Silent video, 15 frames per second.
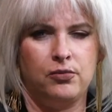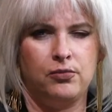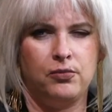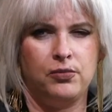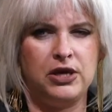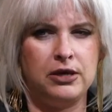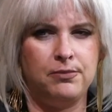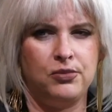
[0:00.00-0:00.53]

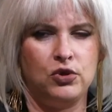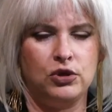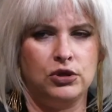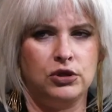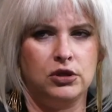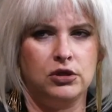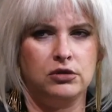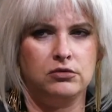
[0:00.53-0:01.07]

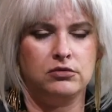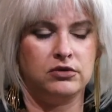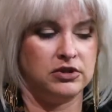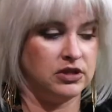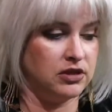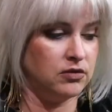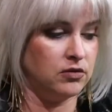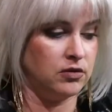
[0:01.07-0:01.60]
people,
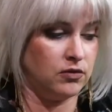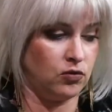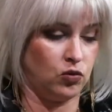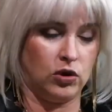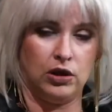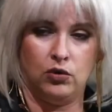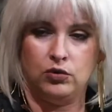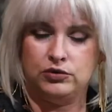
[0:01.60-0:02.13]

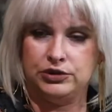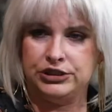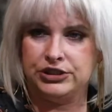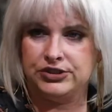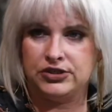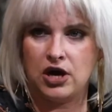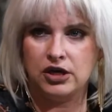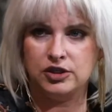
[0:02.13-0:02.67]
well, we
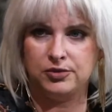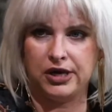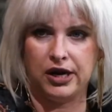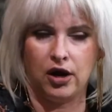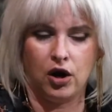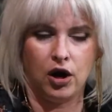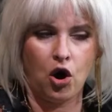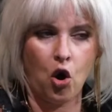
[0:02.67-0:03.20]
just talked about it,
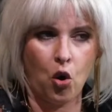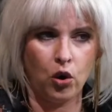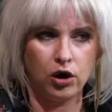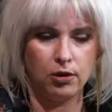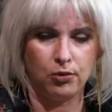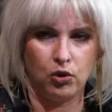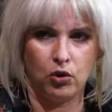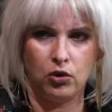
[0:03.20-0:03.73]
are
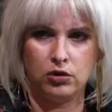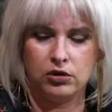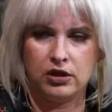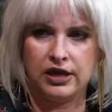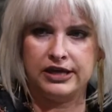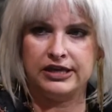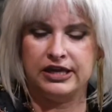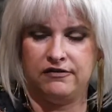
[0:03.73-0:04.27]
horrible
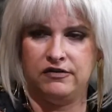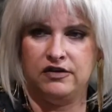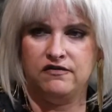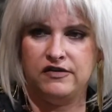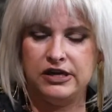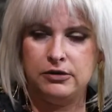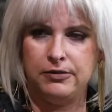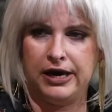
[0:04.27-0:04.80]
at giving
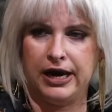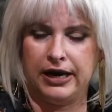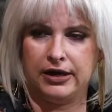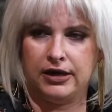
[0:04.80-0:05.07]
feedback.